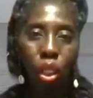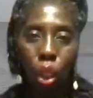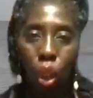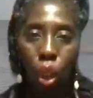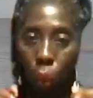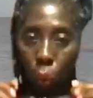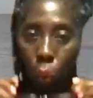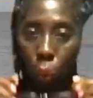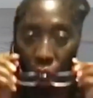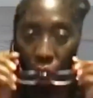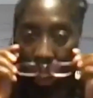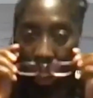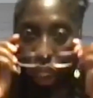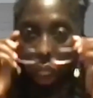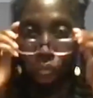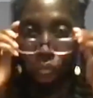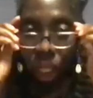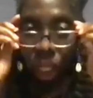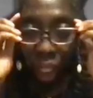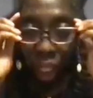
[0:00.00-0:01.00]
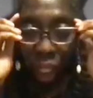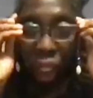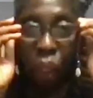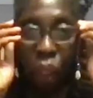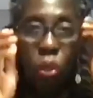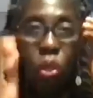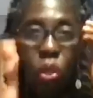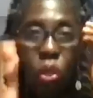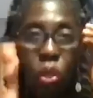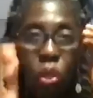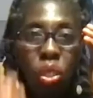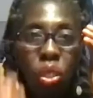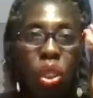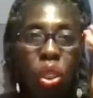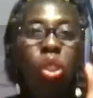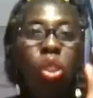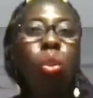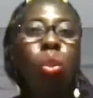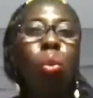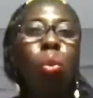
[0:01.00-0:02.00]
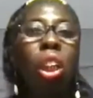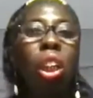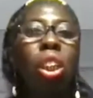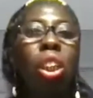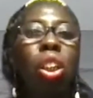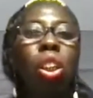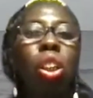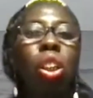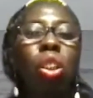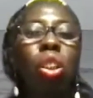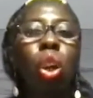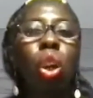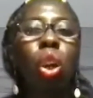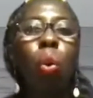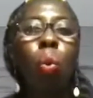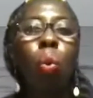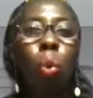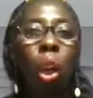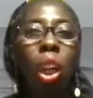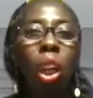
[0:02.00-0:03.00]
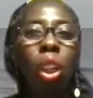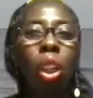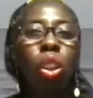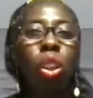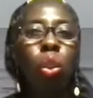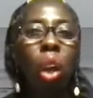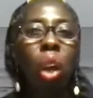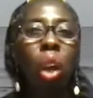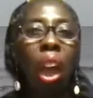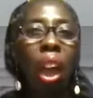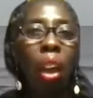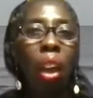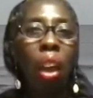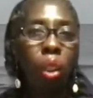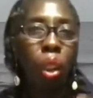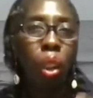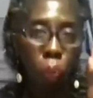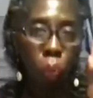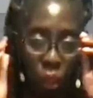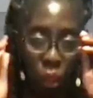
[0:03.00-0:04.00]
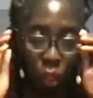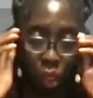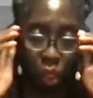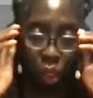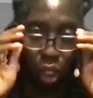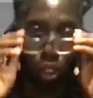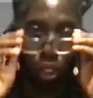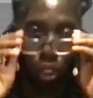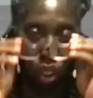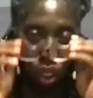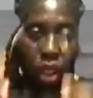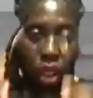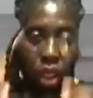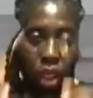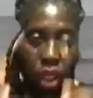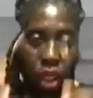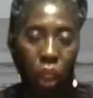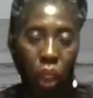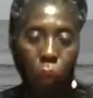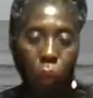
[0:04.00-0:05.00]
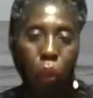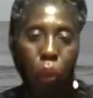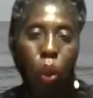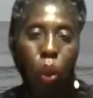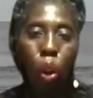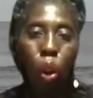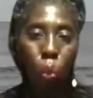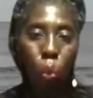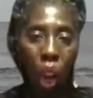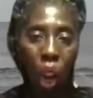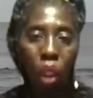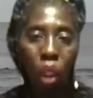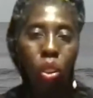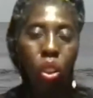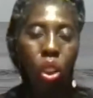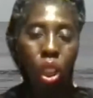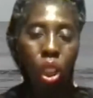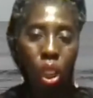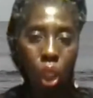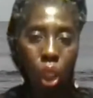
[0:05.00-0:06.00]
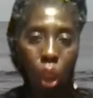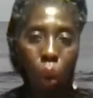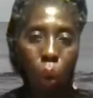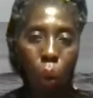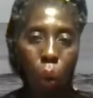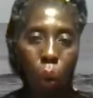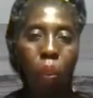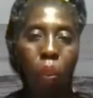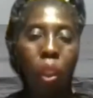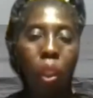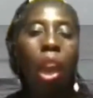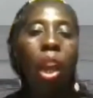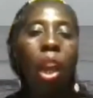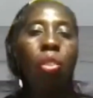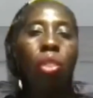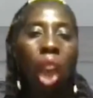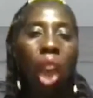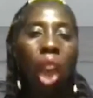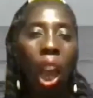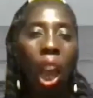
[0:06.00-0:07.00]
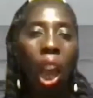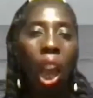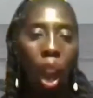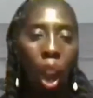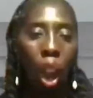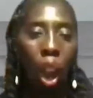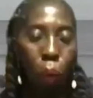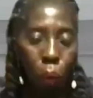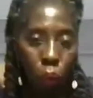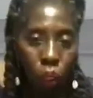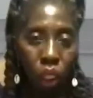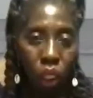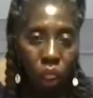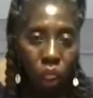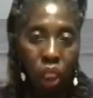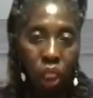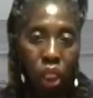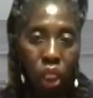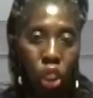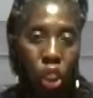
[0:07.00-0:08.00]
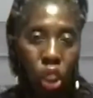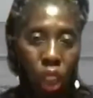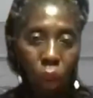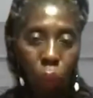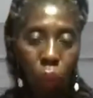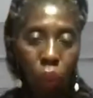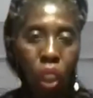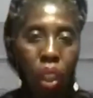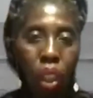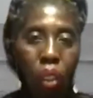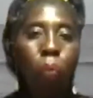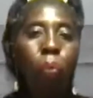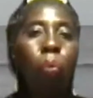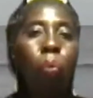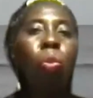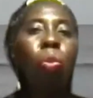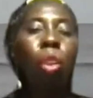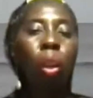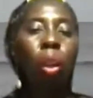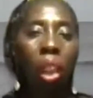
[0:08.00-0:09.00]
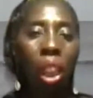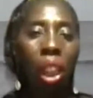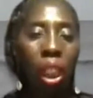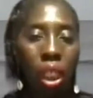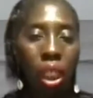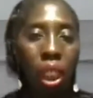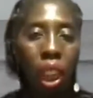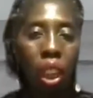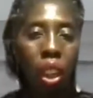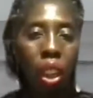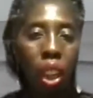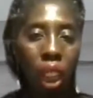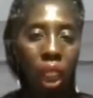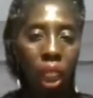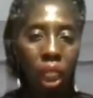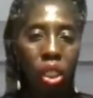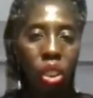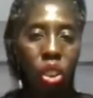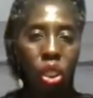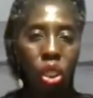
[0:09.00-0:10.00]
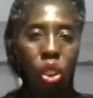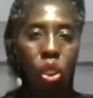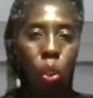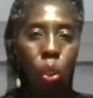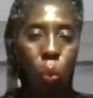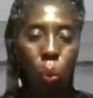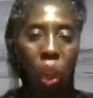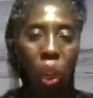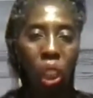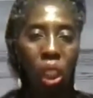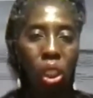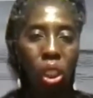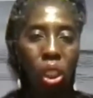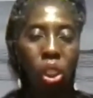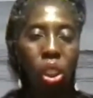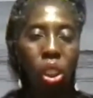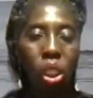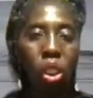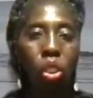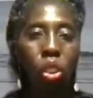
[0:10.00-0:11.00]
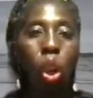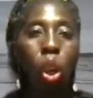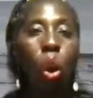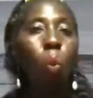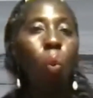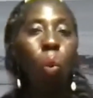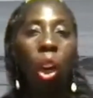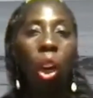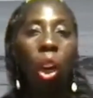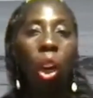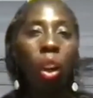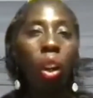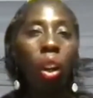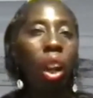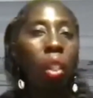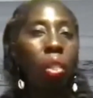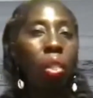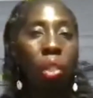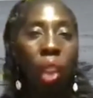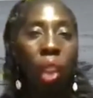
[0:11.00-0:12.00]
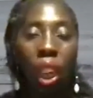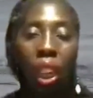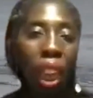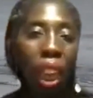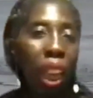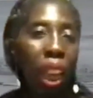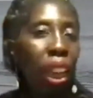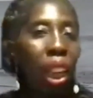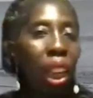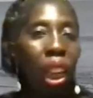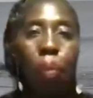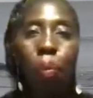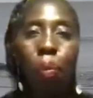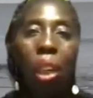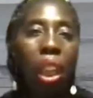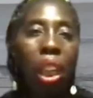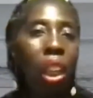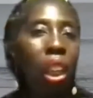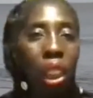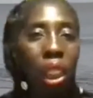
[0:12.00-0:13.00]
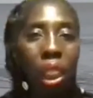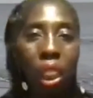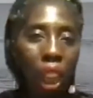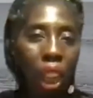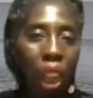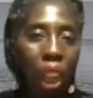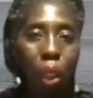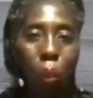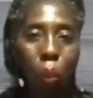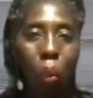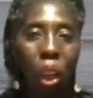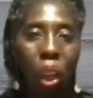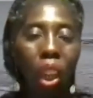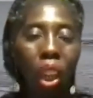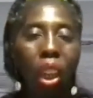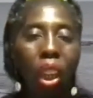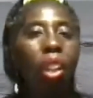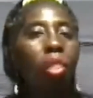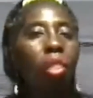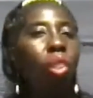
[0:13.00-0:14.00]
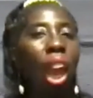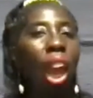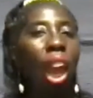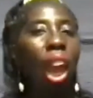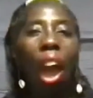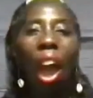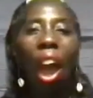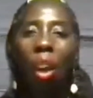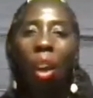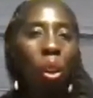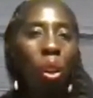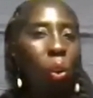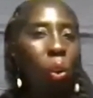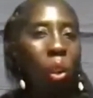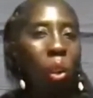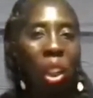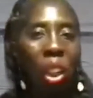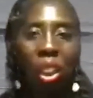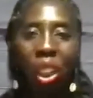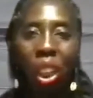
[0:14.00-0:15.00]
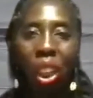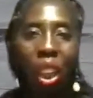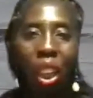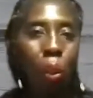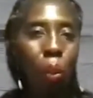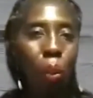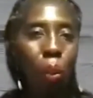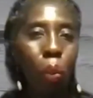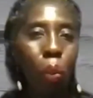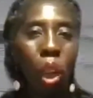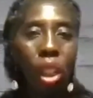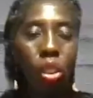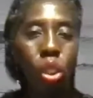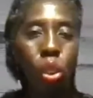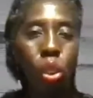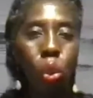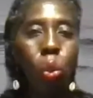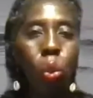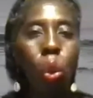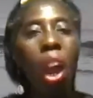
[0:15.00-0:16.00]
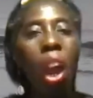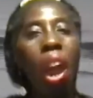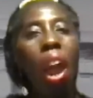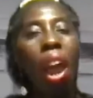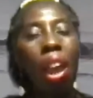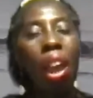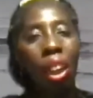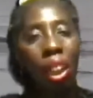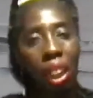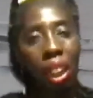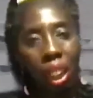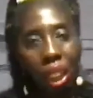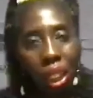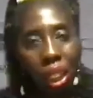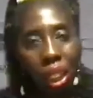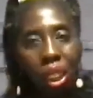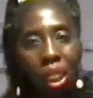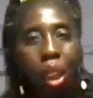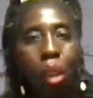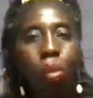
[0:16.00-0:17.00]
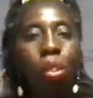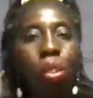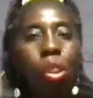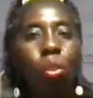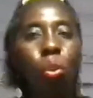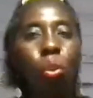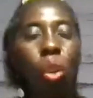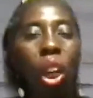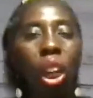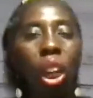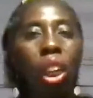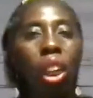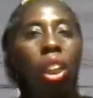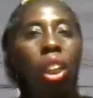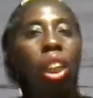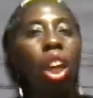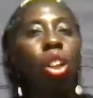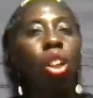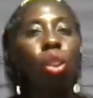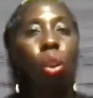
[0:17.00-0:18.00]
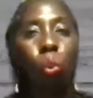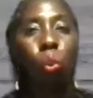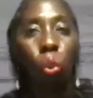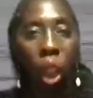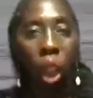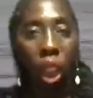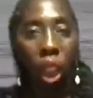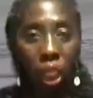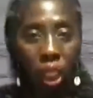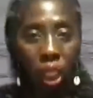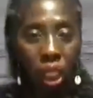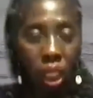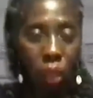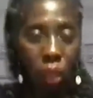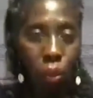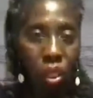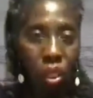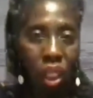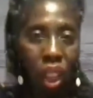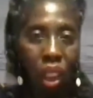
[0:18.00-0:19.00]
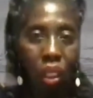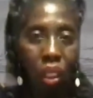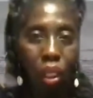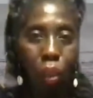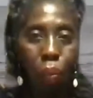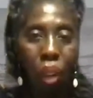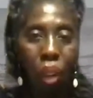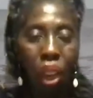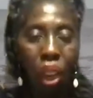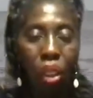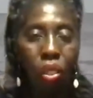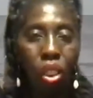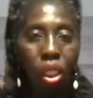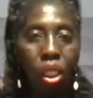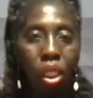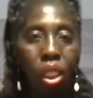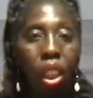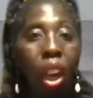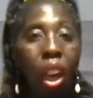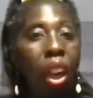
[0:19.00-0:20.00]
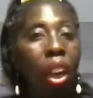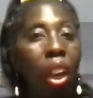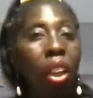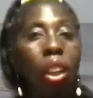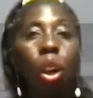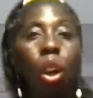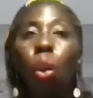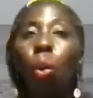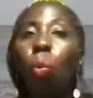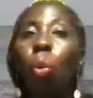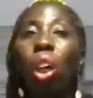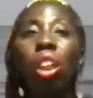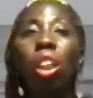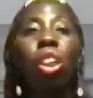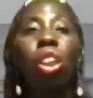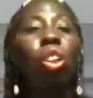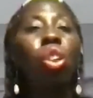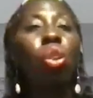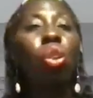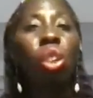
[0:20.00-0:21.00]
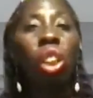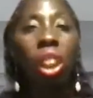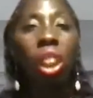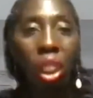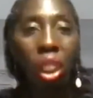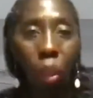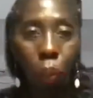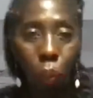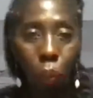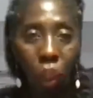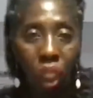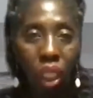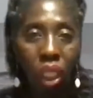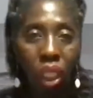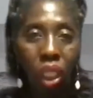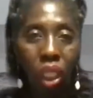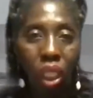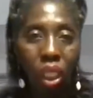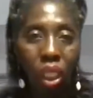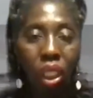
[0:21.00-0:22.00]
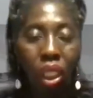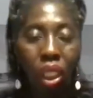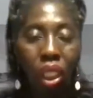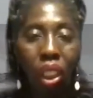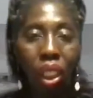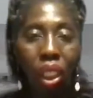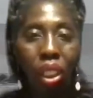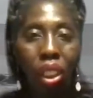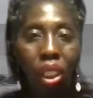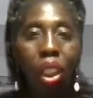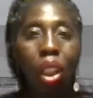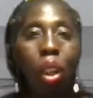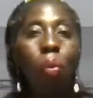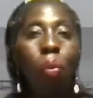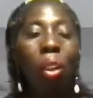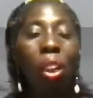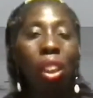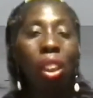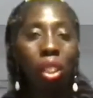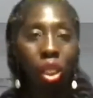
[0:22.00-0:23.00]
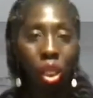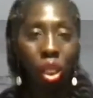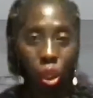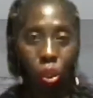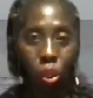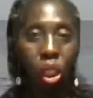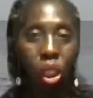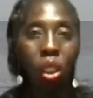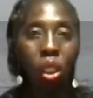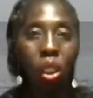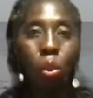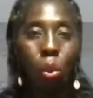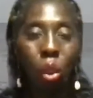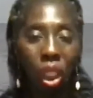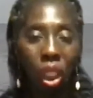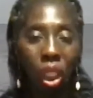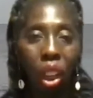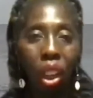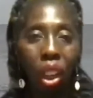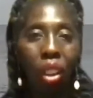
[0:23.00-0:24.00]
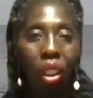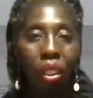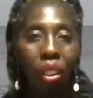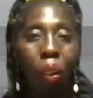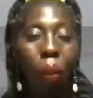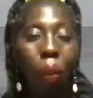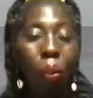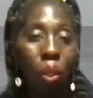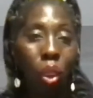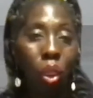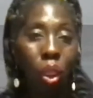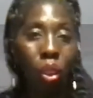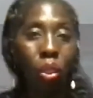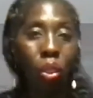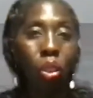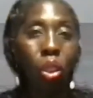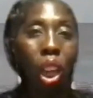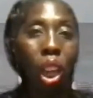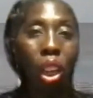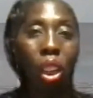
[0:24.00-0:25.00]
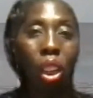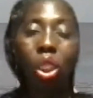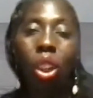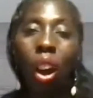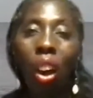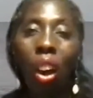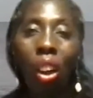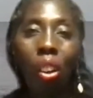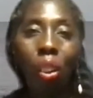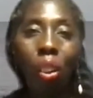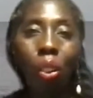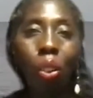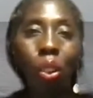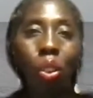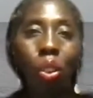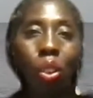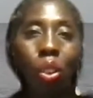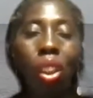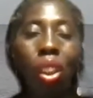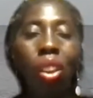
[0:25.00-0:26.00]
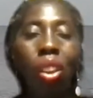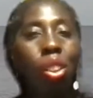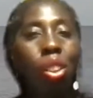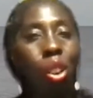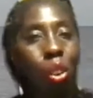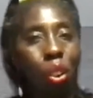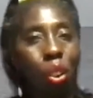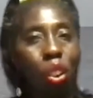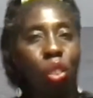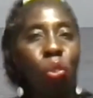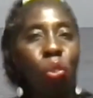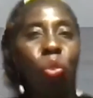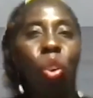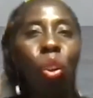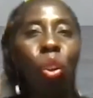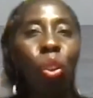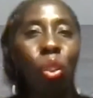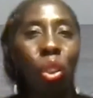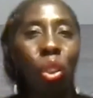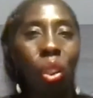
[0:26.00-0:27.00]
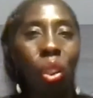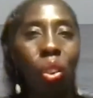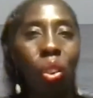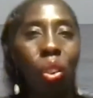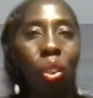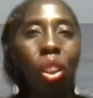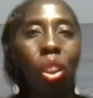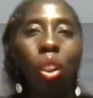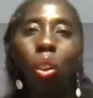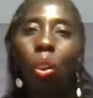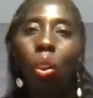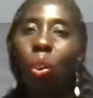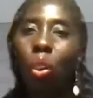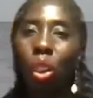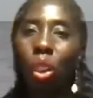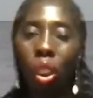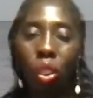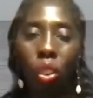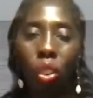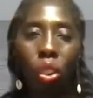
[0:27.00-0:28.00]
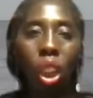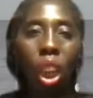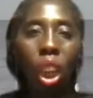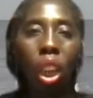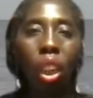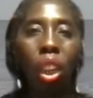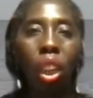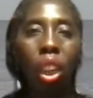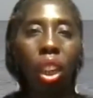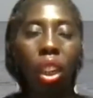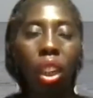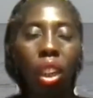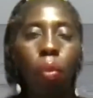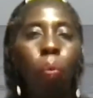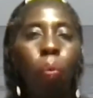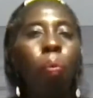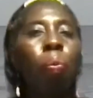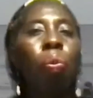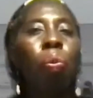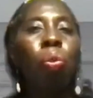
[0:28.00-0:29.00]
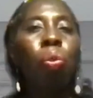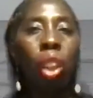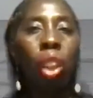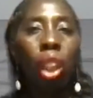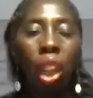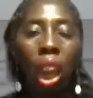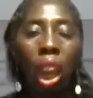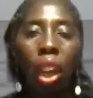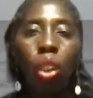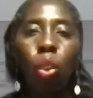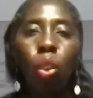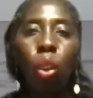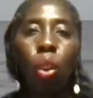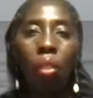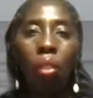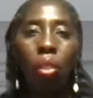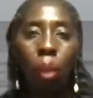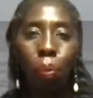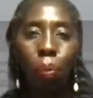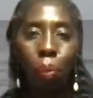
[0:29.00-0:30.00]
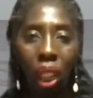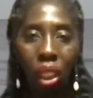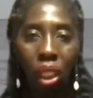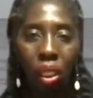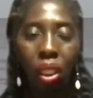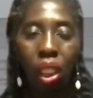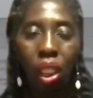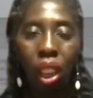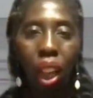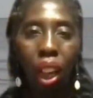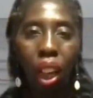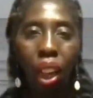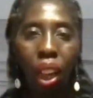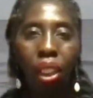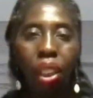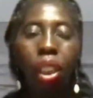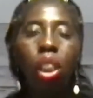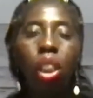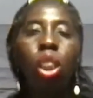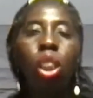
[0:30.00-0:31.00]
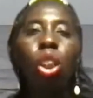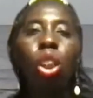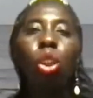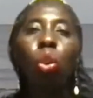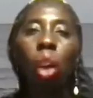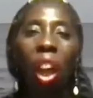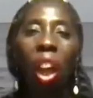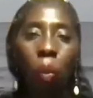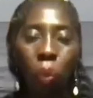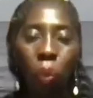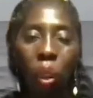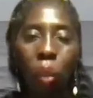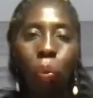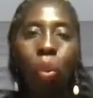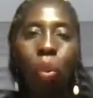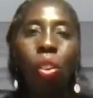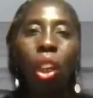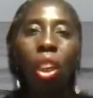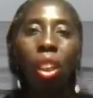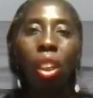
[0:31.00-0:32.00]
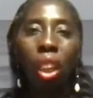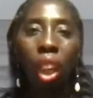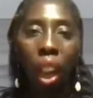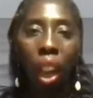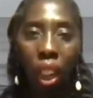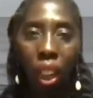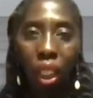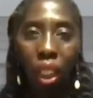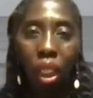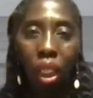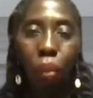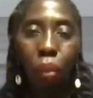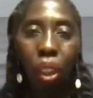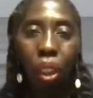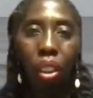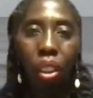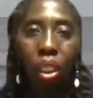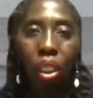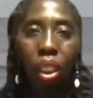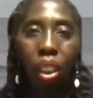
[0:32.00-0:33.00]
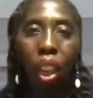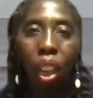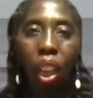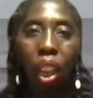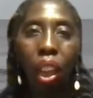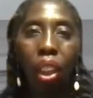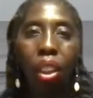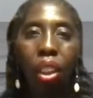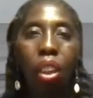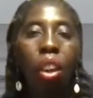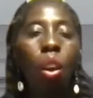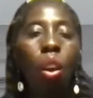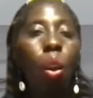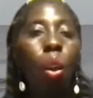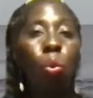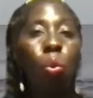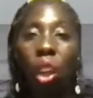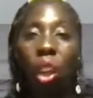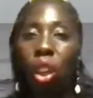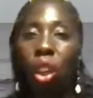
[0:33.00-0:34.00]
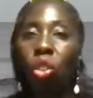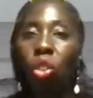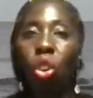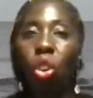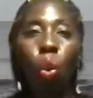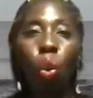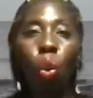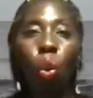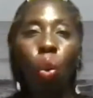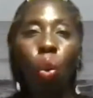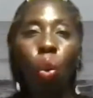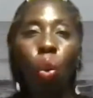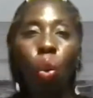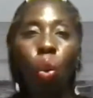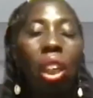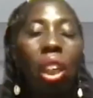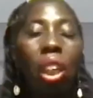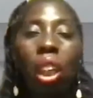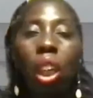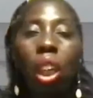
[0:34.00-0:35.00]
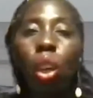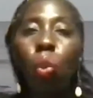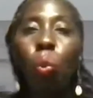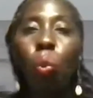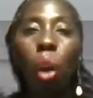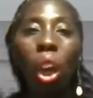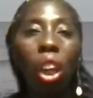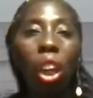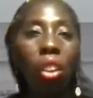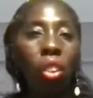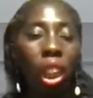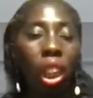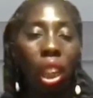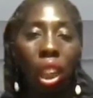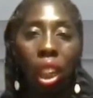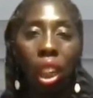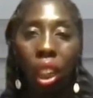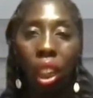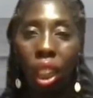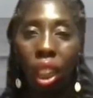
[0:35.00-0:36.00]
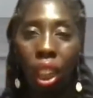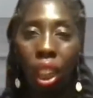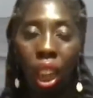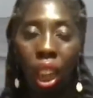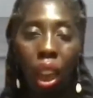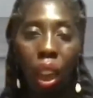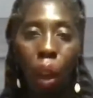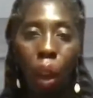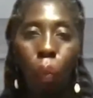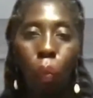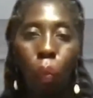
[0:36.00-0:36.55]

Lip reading: We can have situations where you have communities of people around the globe that are put in jeopardy because they are in situations where they can't immediately get away. They have nowhere to get away to. And in comes the rain. The rain comes down the mountainside where the trees have been clear cut, because the trees were cut to create charcoal to cook food on or to create heat. Now you have the mudslide. You have people that die in the mudslide. There's no immediate way to get in and help.